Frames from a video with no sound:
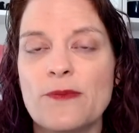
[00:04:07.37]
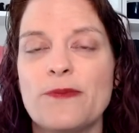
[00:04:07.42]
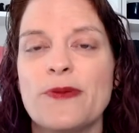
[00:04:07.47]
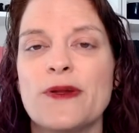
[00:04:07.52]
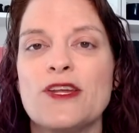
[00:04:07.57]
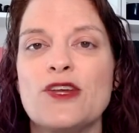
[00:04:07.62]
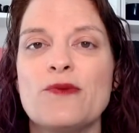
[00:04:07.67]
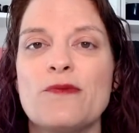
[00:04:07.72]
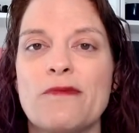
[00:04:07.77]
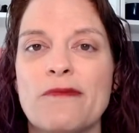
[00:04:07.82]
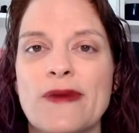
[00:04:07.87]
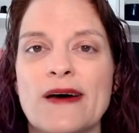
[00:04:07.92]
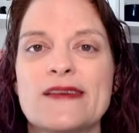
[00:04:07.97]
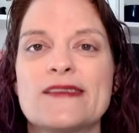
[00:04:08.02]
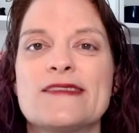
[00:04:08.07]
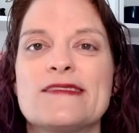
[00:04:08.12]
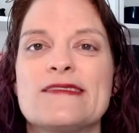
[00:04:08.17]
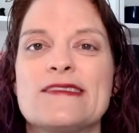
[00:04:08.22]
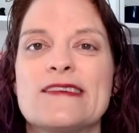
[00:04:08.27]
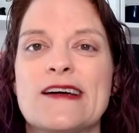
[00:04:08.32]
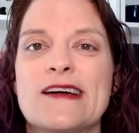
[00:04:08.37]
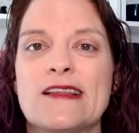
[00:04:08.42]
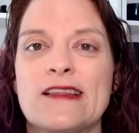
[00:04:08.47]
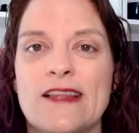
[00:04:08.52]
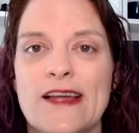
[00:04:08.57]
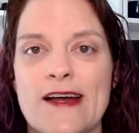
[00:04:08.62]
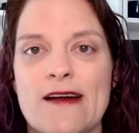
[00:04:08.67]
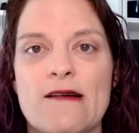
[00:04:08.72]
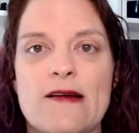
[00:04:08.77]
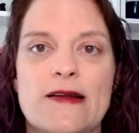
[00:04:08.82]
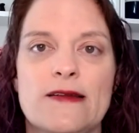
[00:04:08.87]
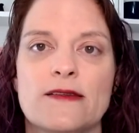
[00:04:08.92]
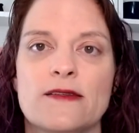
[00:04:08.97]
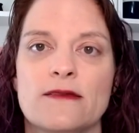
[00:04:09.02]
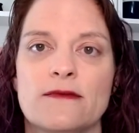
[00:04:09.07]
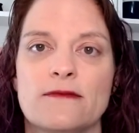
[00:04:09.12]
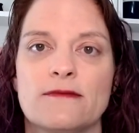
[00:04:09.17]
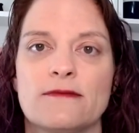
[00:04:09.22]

but you must declare it